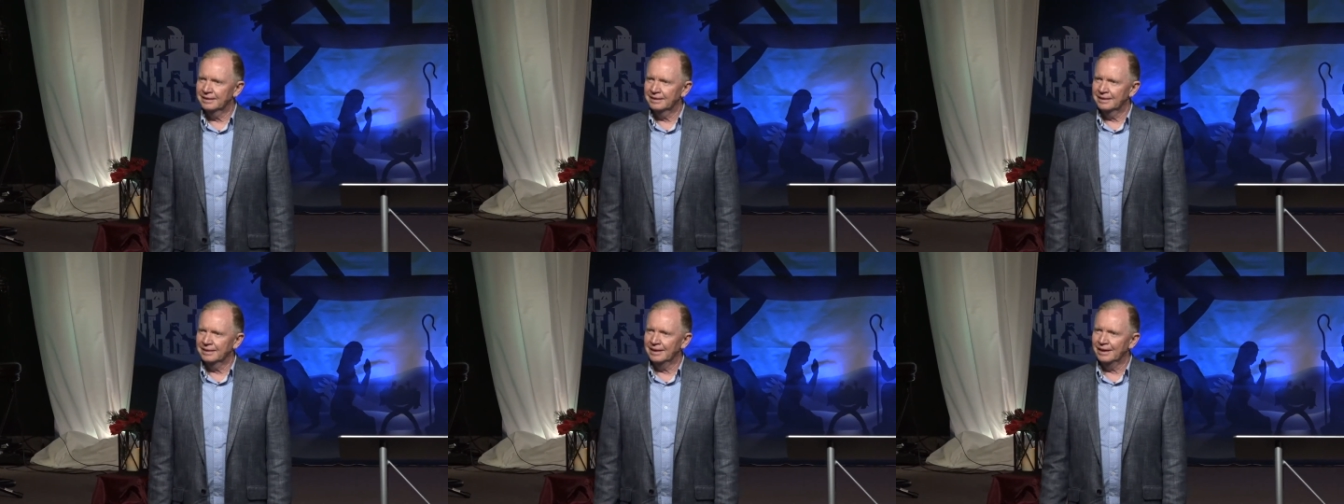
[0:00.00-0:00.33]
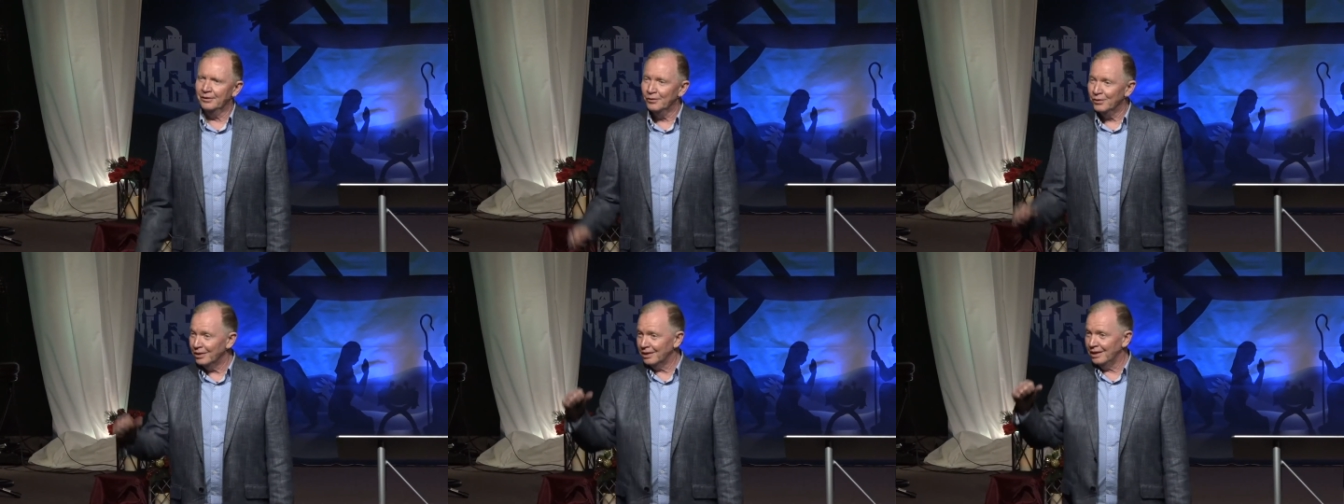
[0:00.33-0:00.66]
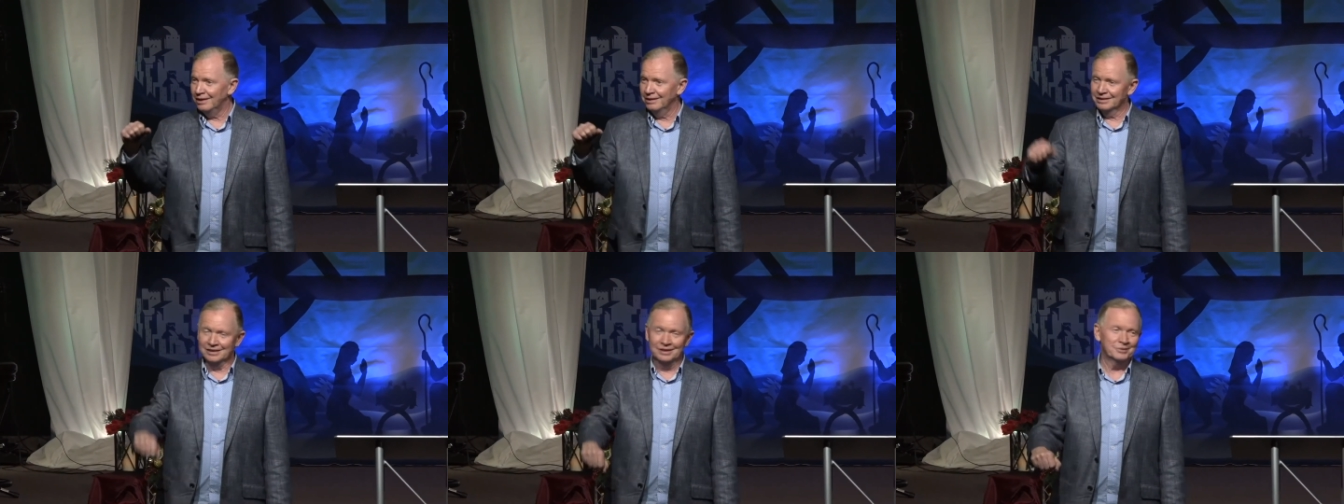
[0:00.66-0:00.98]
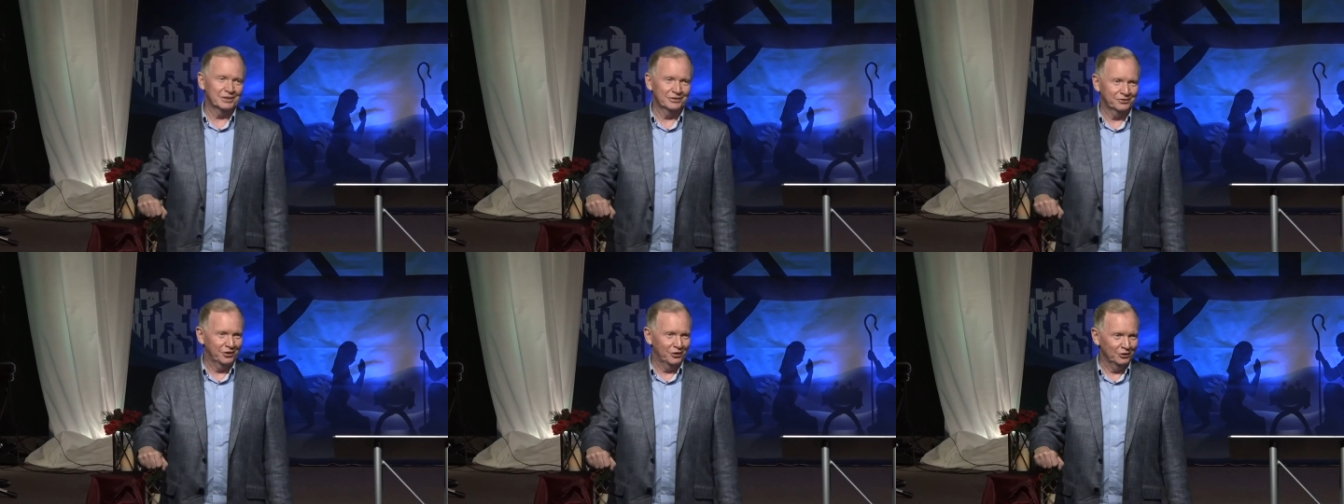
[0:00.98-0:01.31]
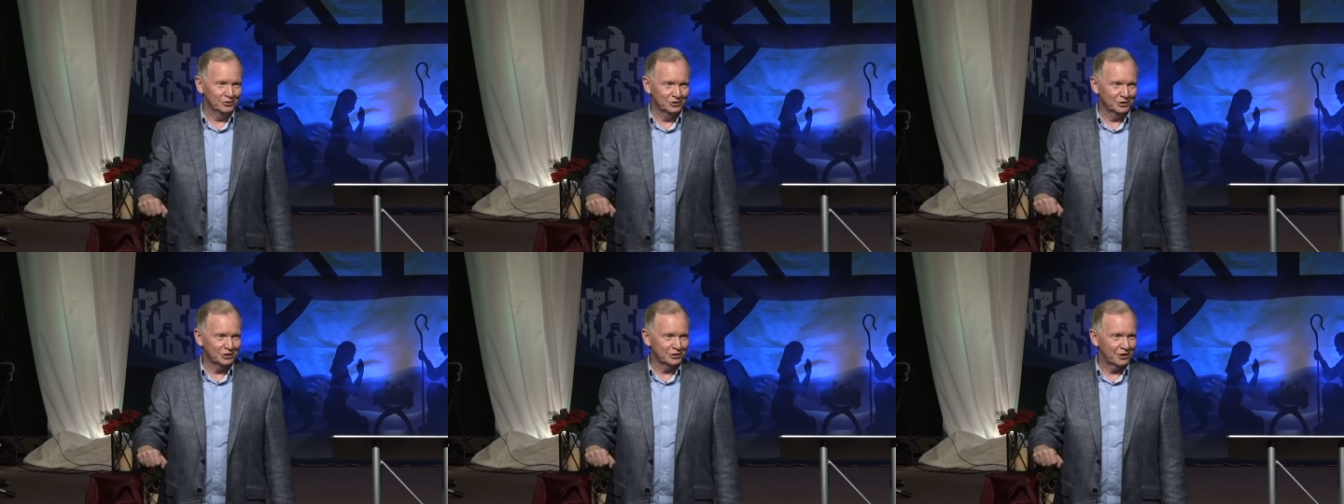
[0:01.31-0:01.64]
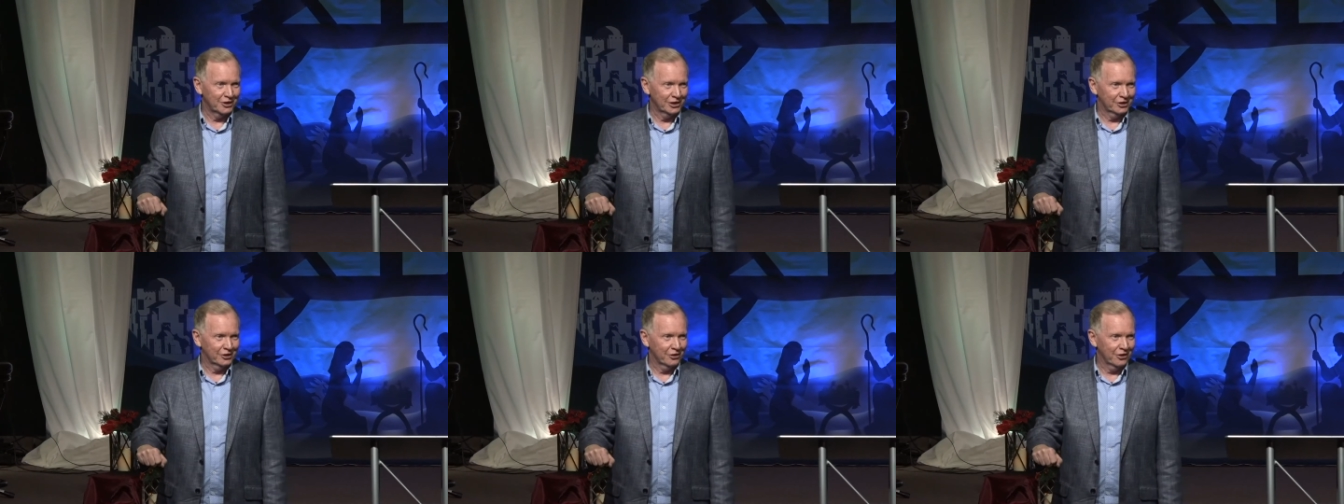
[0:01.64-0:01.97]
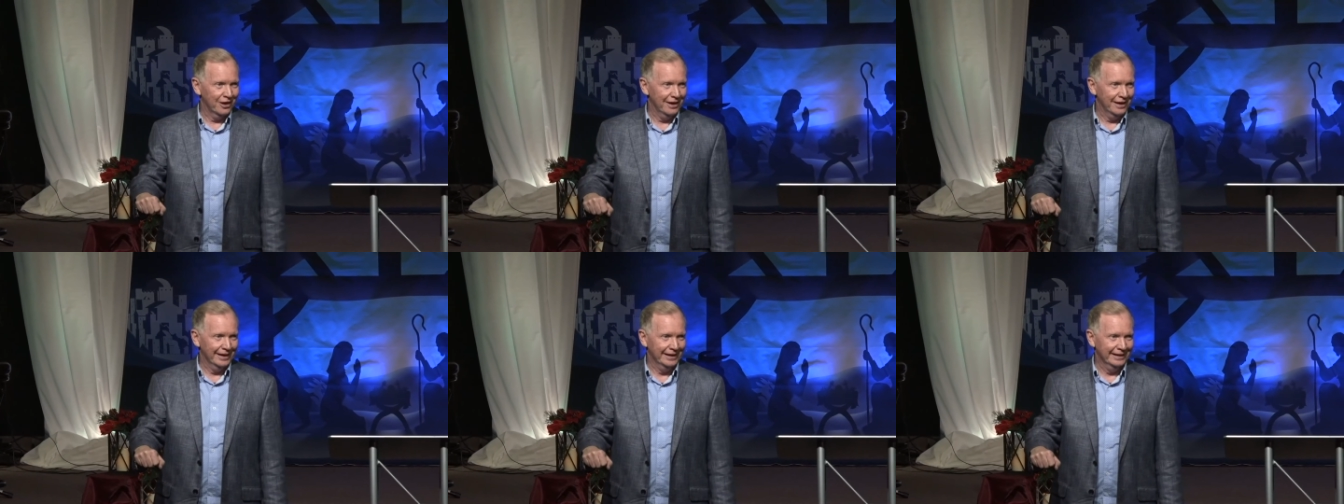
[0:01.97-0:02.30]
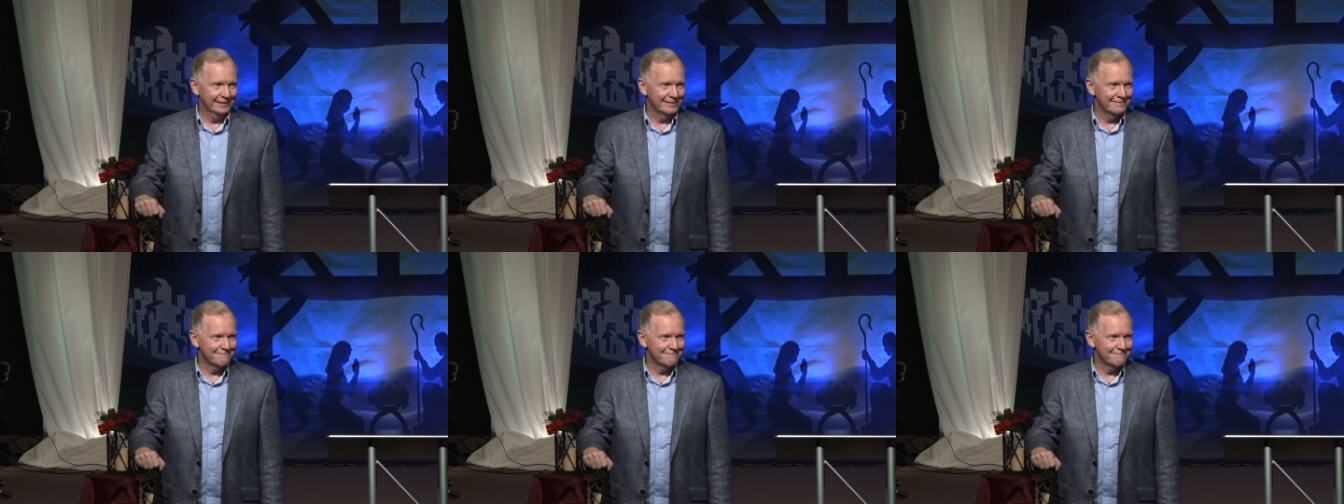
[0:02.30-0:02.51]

I, hung up the phone and started crying